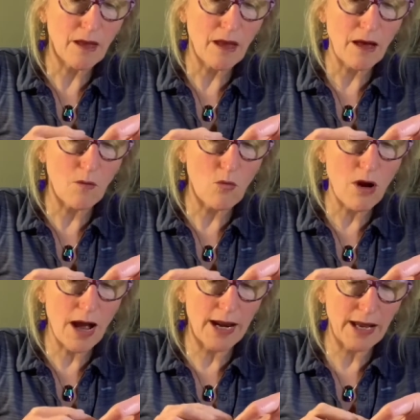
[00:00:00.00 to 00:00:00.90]
And what
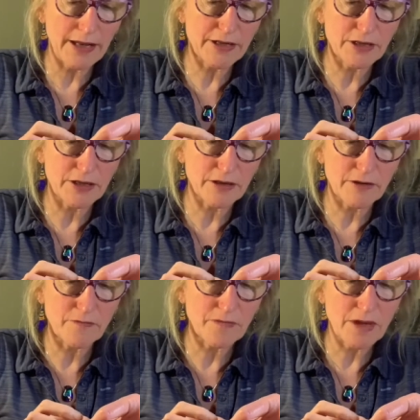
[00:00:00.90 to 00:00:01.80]
I like to do
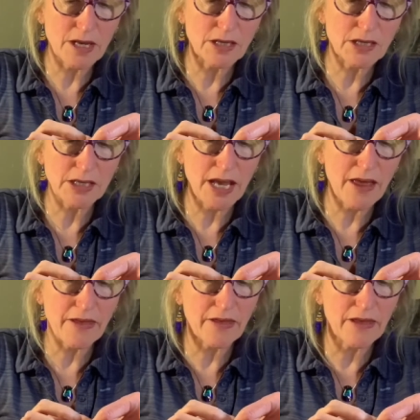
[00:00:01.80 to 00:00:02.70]
is to
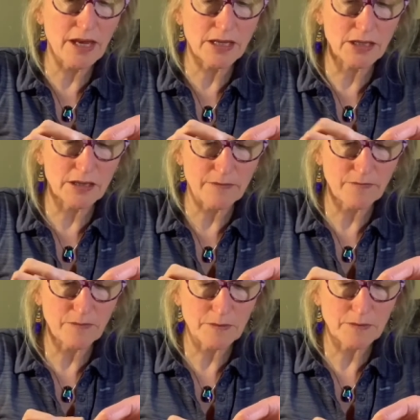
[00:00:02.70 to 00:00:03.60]
get this
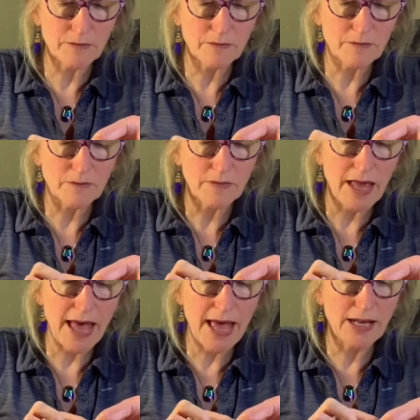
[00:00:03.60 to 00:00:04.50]

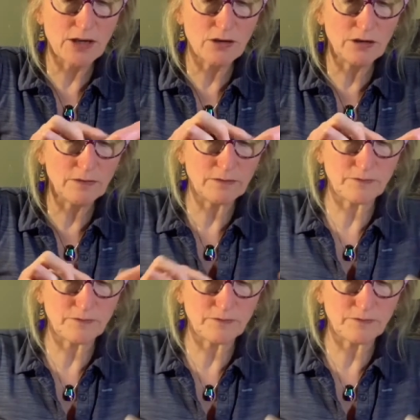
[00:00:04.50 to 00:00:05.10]
handle